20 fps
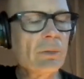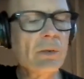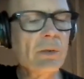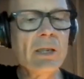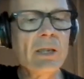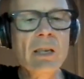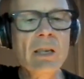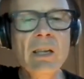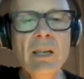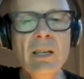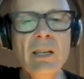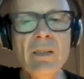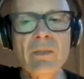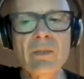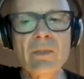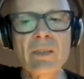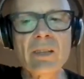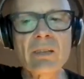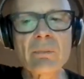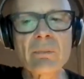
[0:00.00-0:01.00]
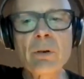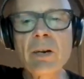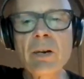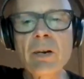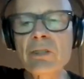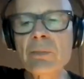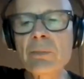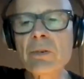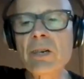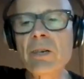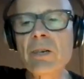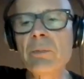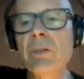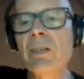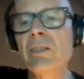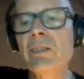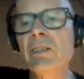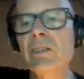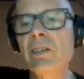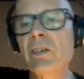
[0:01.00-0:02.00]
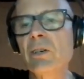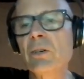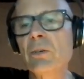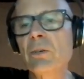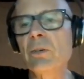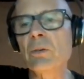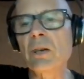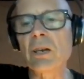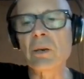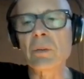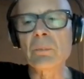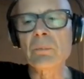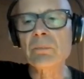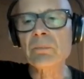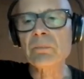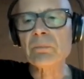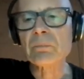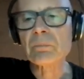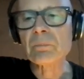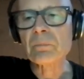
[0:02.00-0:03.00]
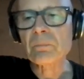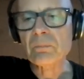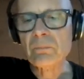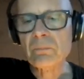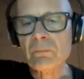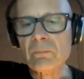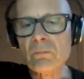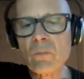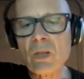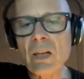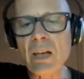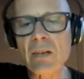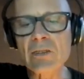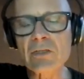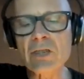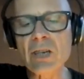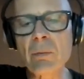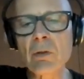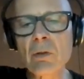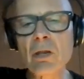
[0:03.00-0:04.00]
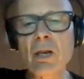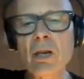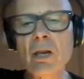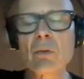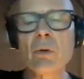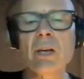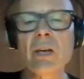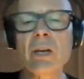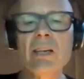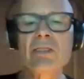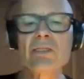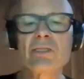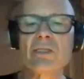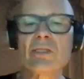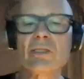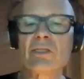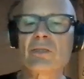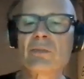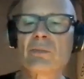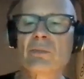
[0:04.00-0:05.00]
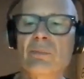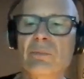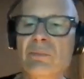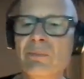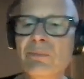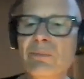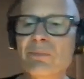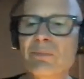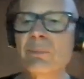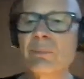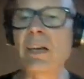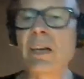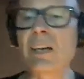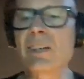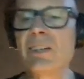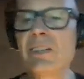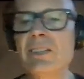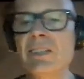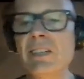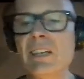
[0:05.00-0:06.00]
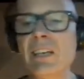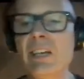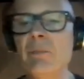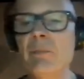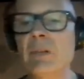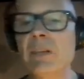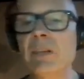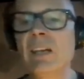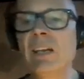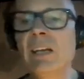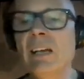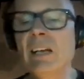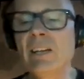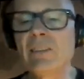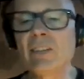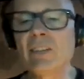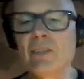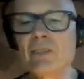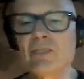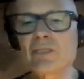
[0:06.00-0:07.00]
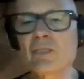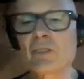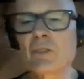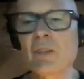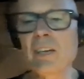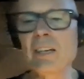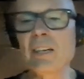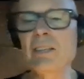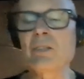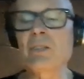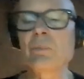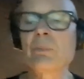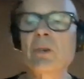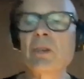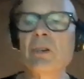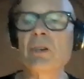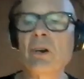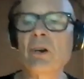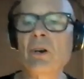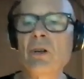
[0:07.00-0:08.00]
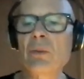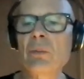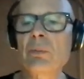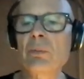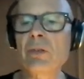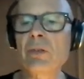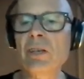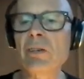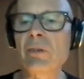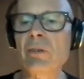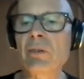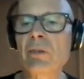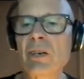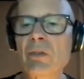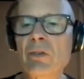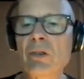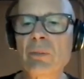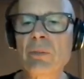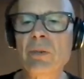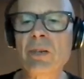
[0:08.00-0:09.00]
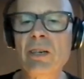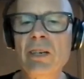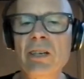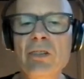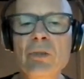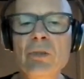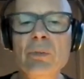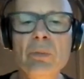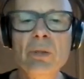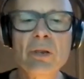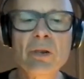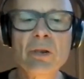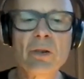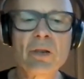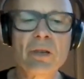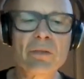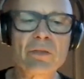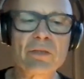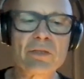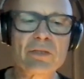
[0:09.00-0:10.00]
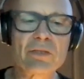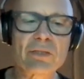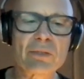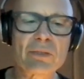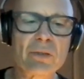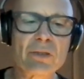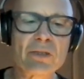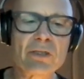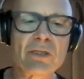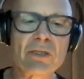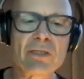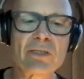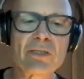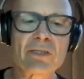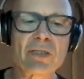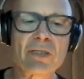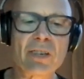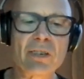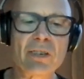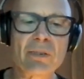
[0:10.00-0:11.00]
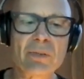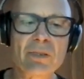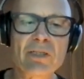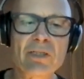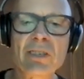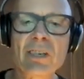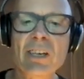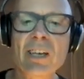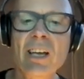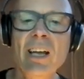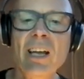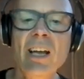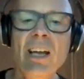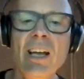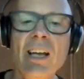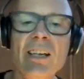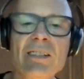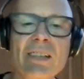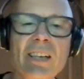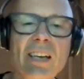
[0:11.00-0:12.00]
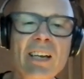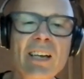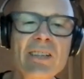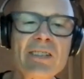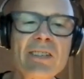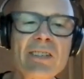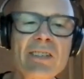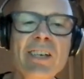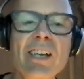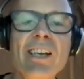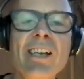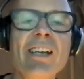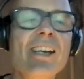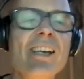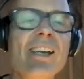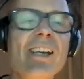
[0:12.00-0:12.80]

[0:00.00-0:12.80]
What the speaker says: I mean, the Parks Department, you know, has come a long way since back in the day, but they used to like to put all the playground equipment in the middle of the scorching sun, which actually,